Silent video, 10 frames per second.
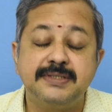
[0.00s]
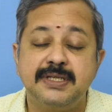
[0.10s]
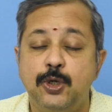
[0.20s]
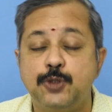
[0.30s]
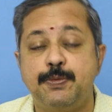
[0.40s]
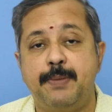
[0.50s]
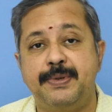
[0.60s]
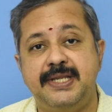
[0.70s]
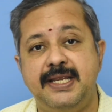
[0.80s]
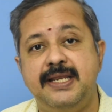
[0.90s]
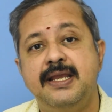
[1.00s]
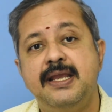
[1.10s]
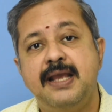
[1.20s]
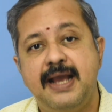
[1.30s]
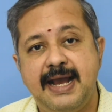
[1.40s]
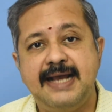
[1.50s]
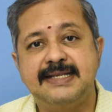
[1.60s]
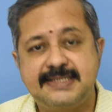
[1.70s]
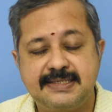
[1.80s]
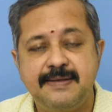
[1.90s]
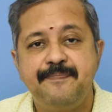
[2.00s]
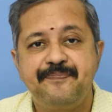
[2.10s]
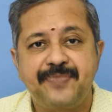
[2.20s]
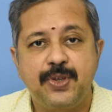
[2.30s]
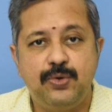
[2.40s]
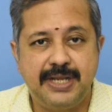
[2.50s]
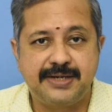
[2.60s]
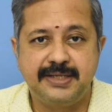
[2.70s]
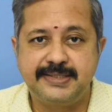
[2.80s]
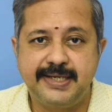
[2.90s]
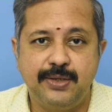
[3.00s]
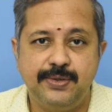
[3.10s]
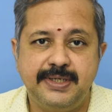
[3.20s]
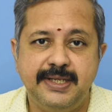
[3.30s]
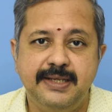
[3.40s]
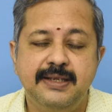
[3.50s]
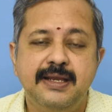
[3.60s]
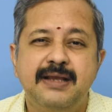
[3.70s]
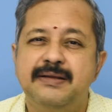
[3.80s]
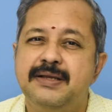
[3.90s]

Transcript: personal house property as collateral security.